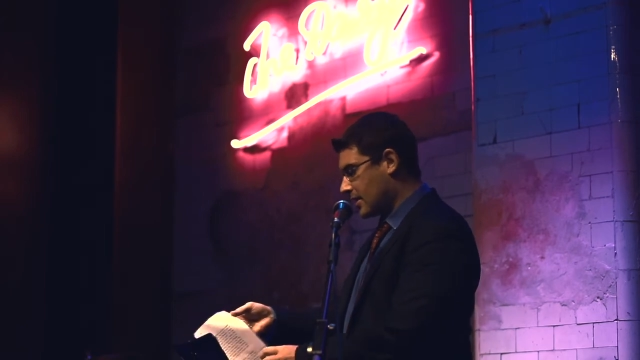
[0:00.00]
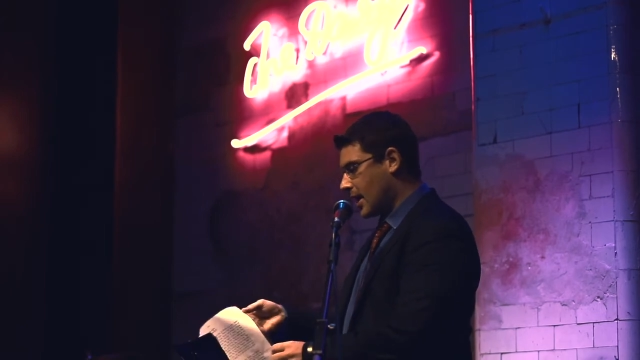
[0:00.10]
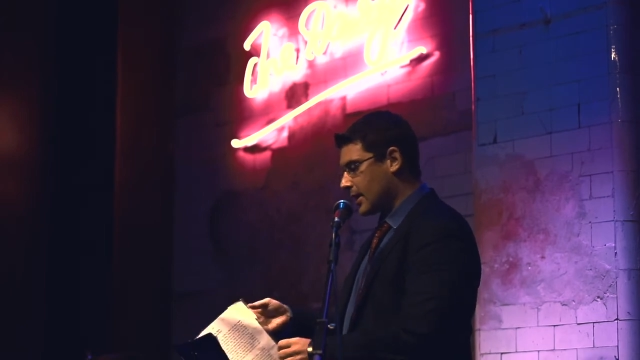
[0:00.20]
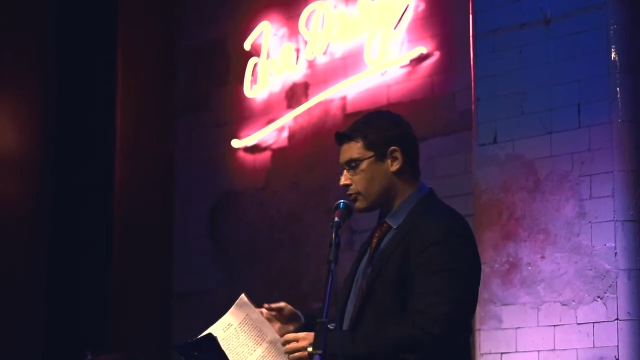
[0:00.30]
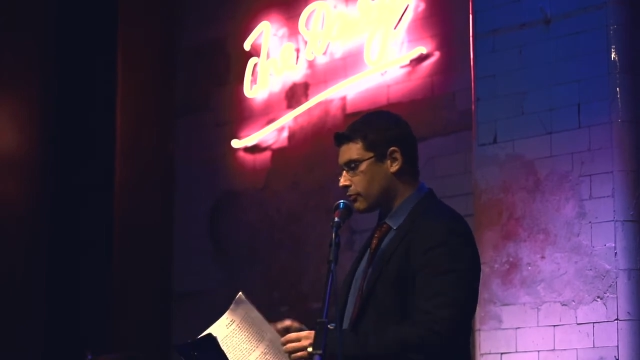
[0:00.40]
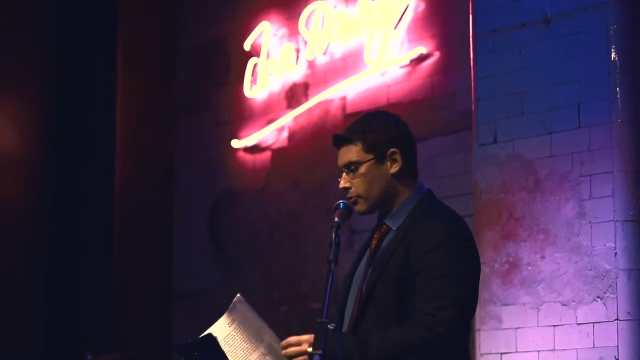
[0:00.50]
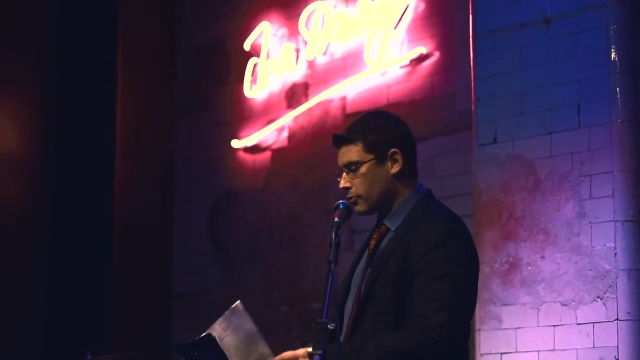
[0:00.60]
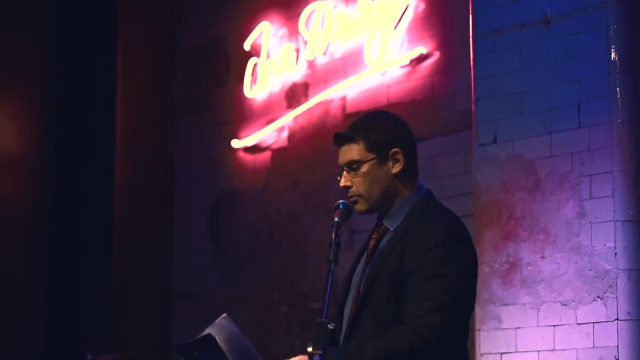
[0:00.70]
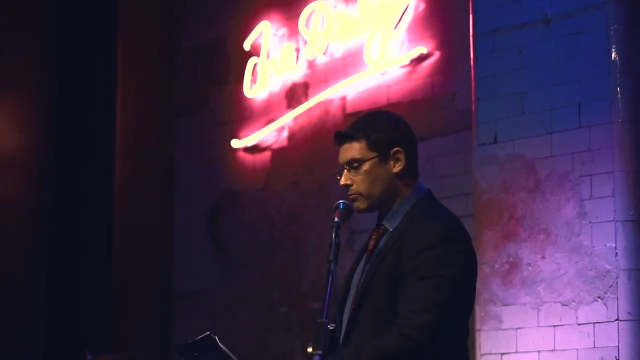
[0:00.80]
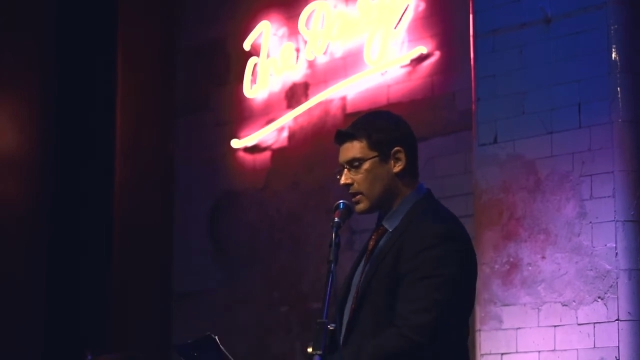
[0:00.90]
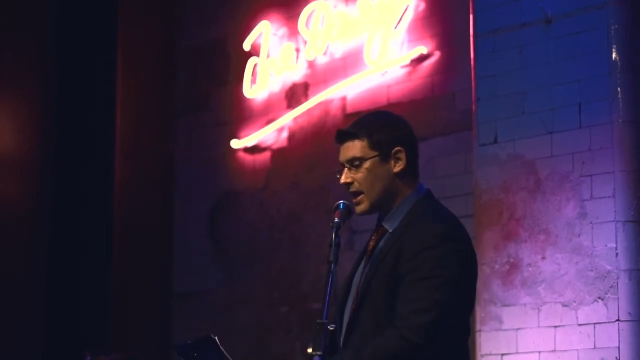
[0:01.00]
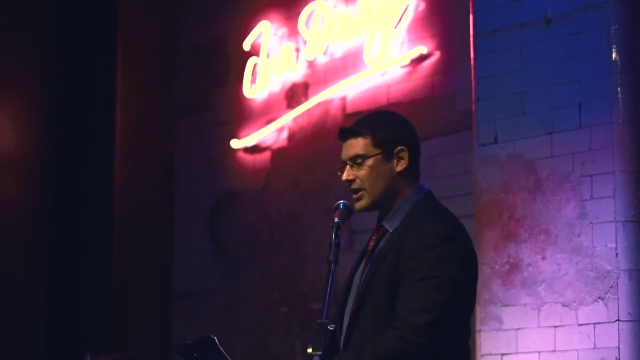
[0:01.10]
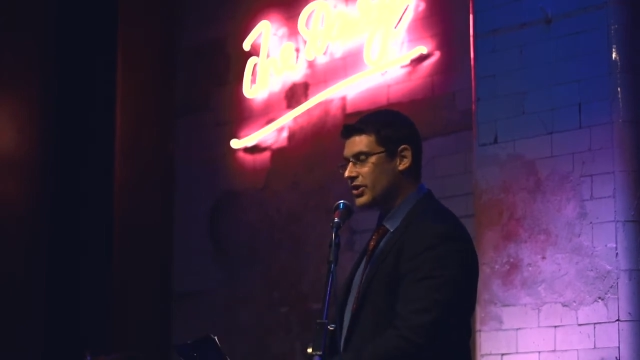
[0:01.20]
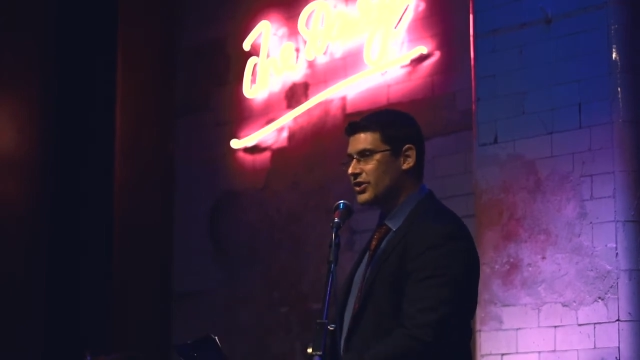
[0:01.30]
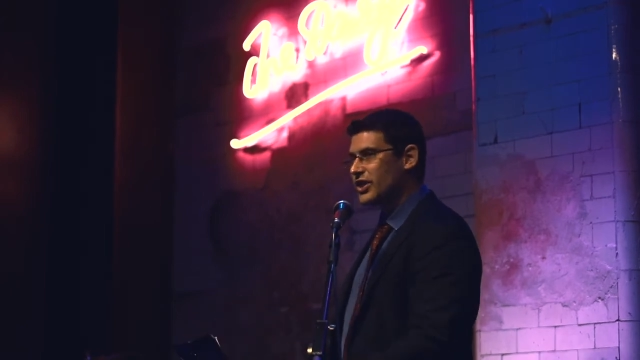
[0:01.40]
their true
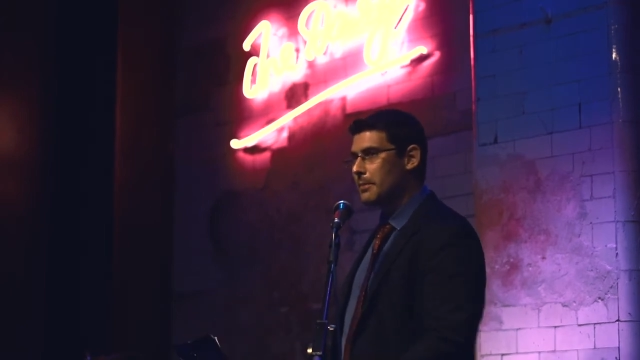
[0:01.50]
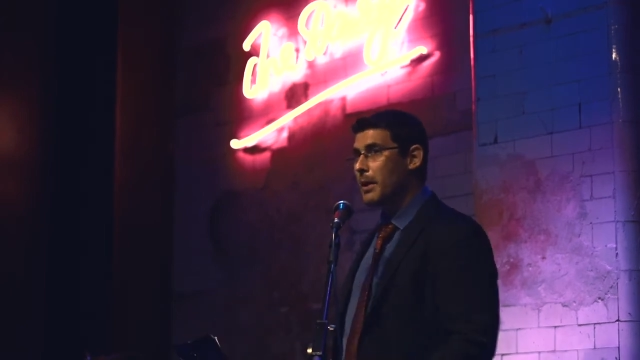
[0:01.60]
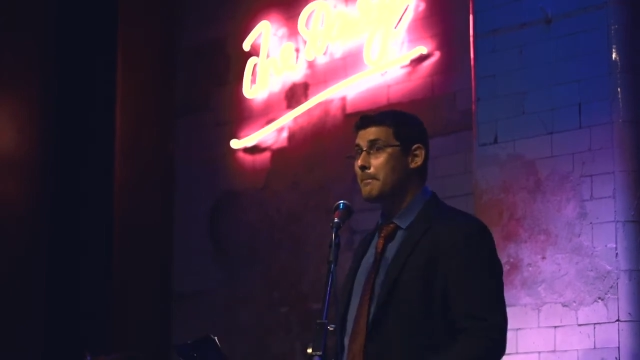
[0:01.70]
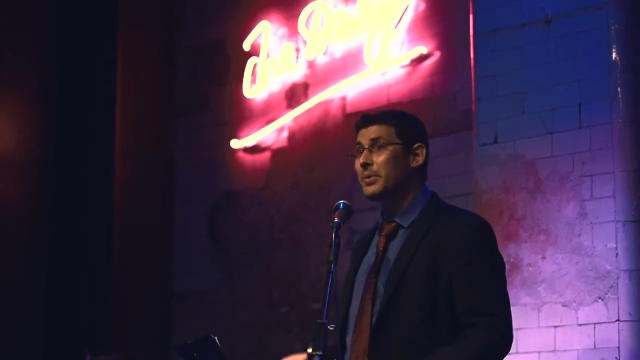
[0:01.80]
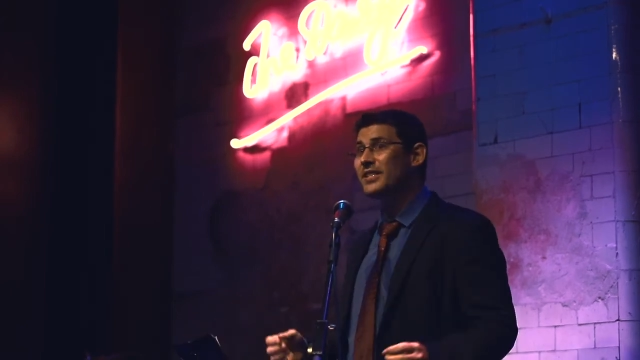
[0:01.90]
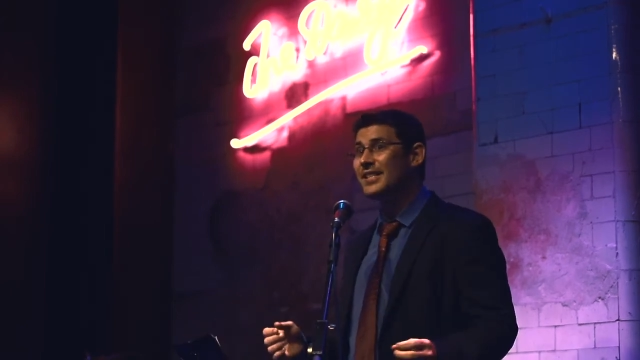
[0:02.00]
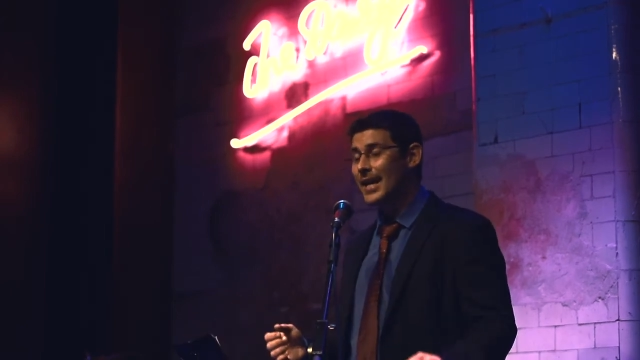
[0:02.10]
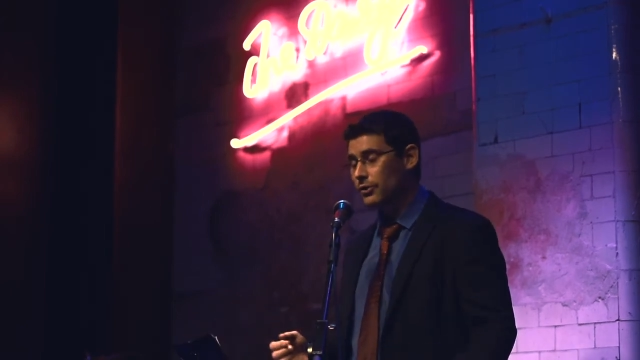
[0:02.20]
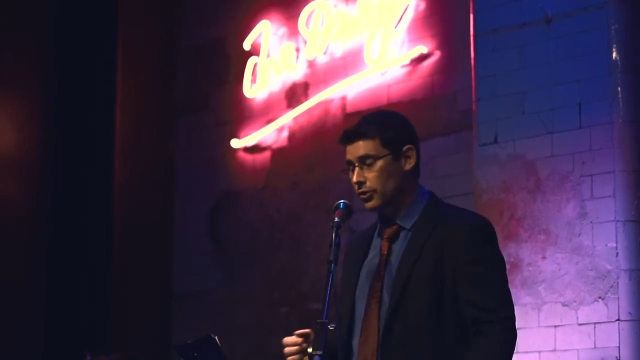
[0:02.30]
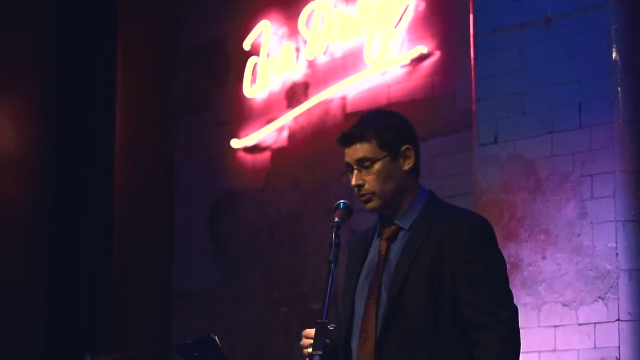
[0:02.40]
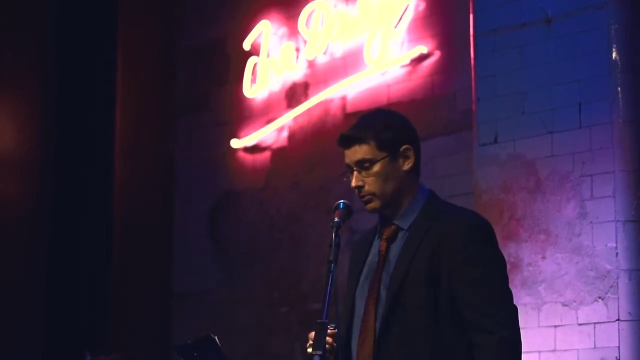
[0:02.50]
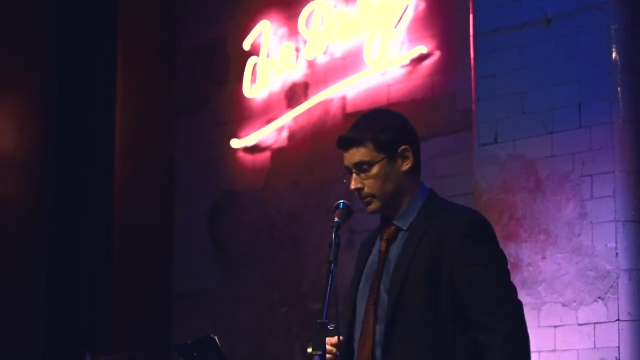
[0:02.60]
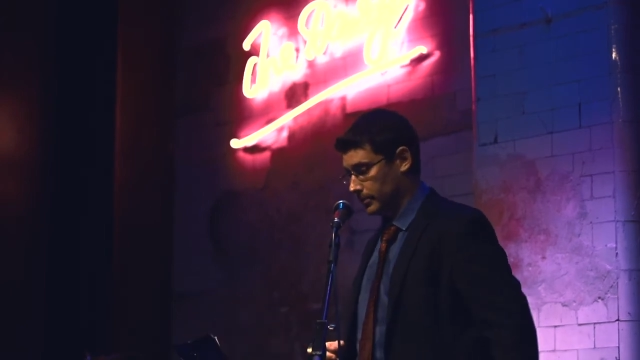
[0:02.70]
relationship potential.